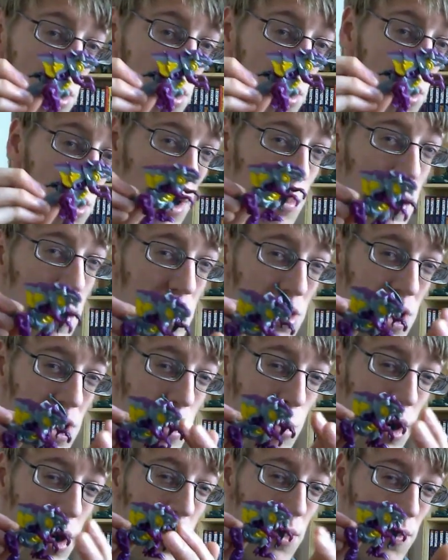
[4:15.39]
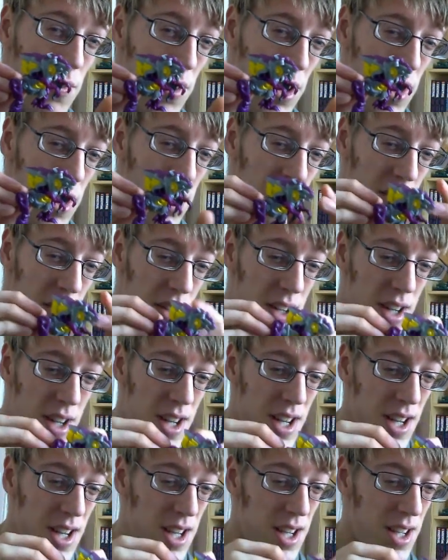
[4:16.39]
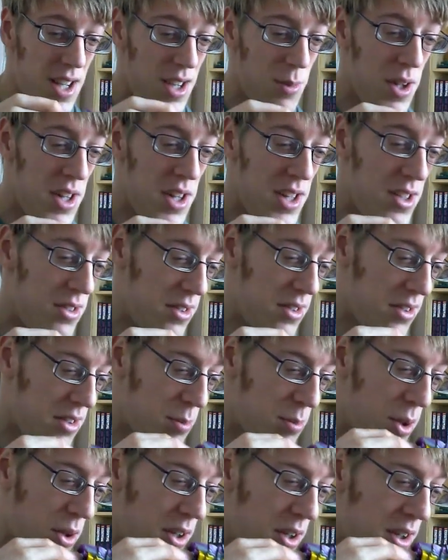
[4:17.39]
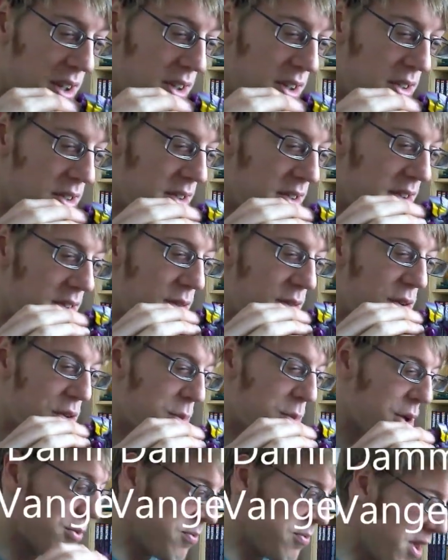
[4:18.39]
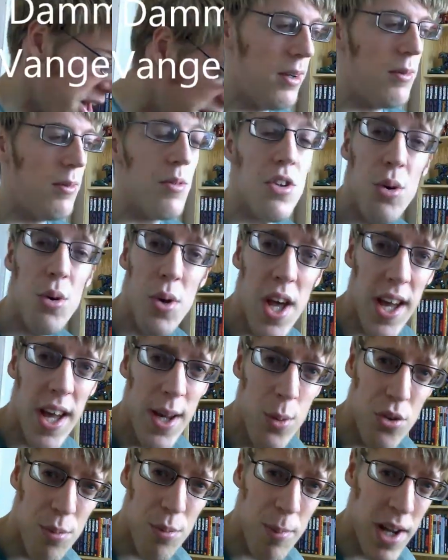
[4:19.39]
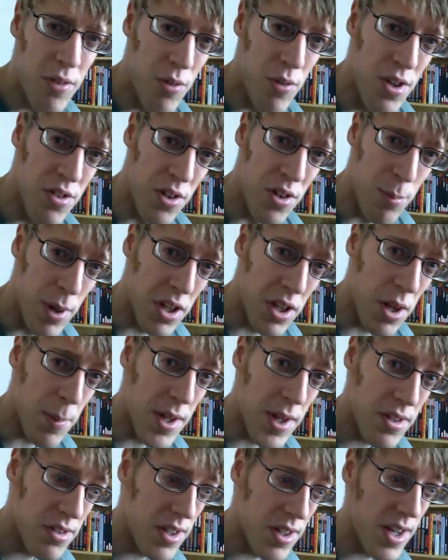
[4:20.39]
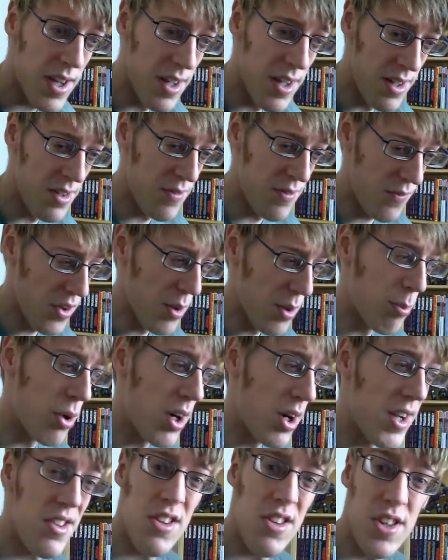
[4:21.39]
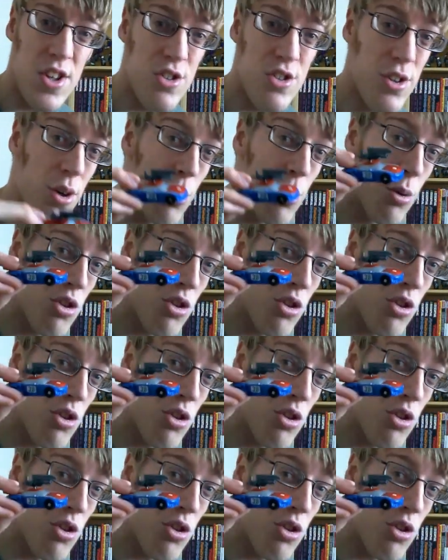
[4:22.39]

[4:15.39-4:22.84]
you know, you can imagine he breathes fire when he's smoking his crossbow. So yeah, he was the main reason I picked up that set, and for the price essentially I